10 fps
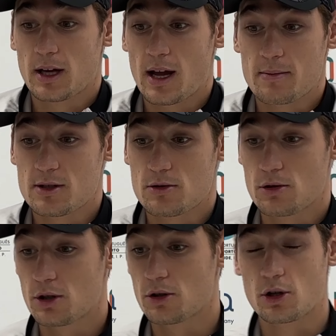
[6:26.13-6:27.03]
game is
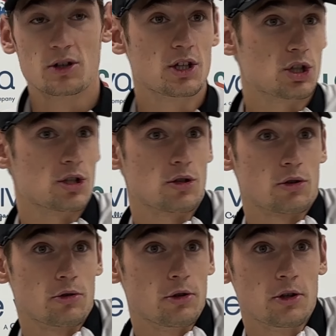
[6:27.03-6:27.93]
good. The conditions
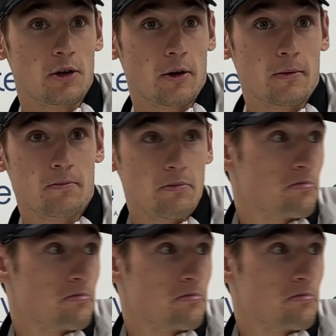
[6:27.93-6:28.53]
are good.